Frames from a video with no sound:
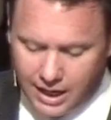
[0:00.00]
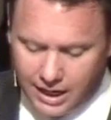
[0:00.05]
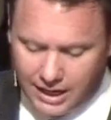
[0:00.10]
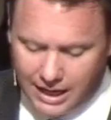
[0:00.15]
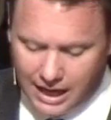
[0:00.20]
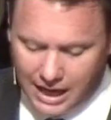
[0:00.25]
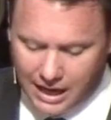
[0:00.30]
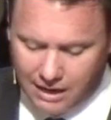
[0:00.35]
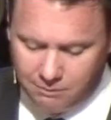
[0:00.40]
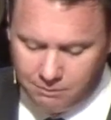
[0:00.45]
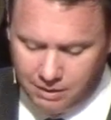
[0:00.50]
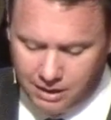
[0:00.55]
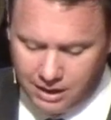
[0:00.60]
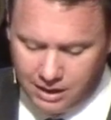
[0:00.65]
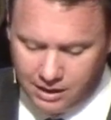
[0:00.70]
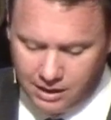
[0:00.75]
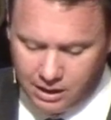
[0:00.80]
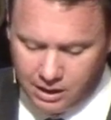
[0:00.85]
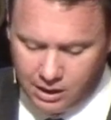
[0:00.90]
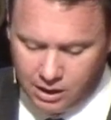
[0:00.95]
It can
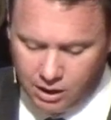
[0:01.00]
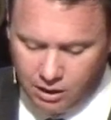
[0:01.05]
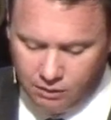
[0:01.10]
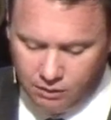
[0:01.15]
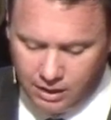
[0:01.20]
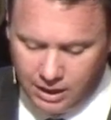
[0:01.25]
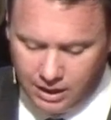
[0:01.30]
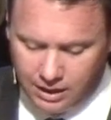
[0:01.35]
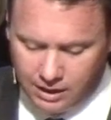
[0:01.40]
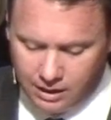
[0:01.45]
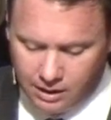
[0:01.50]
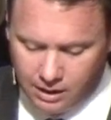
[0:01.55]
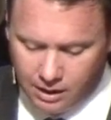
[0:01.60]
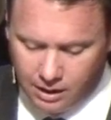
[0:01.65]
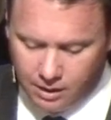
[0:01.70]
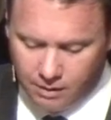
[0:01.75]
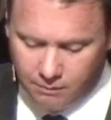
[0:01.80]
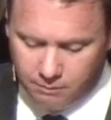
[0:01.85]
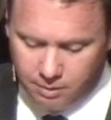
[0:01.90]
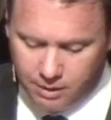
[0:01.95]
mean a eunuch
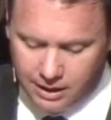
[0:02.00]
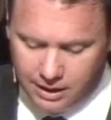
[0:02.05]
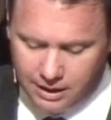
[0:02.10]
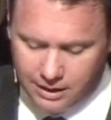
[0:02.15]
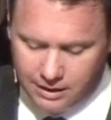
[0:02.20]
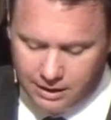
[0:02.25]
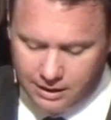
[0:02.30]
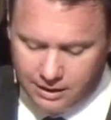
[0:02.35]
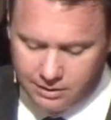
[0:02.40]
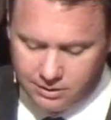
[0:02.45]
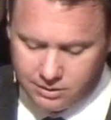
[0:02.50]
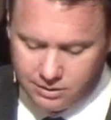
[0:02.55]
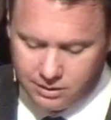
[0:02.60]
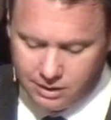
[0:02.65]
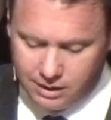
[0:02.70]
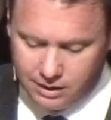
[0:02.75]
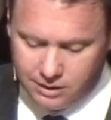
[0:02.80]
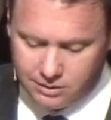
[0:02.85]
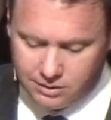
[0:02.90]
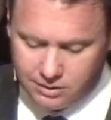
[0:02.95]
but it is,
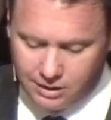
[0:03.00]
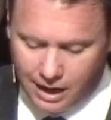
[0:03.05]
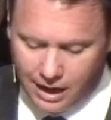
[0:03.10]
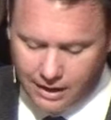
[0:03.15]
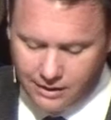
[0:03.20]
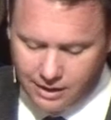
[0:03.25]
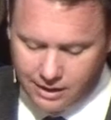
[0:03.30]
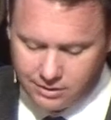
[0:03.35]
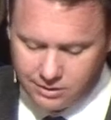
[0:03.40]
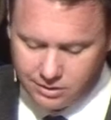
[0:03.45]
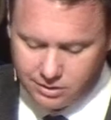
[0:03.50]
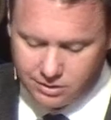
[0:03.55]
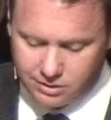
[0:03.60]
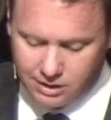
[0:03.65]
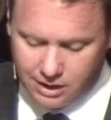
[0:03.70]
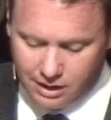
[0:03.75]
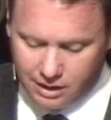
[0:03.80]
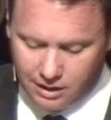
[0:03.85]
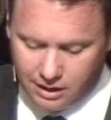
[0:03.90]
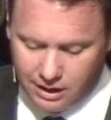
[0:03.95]
it's not
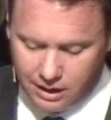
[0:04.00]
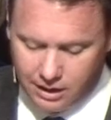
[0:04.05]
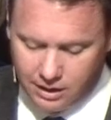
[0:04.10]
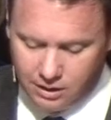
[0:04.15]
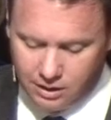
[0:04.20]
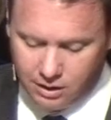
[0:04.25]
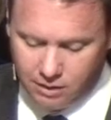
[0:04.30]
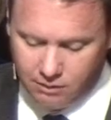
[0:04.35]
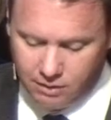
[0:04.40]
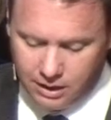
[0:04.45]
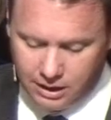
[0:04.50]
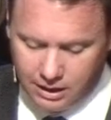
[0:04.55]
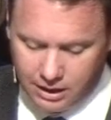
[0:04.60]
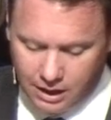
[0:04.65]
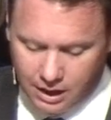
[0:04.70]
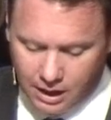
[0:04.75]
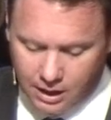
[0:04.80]
necessarily a eunuch,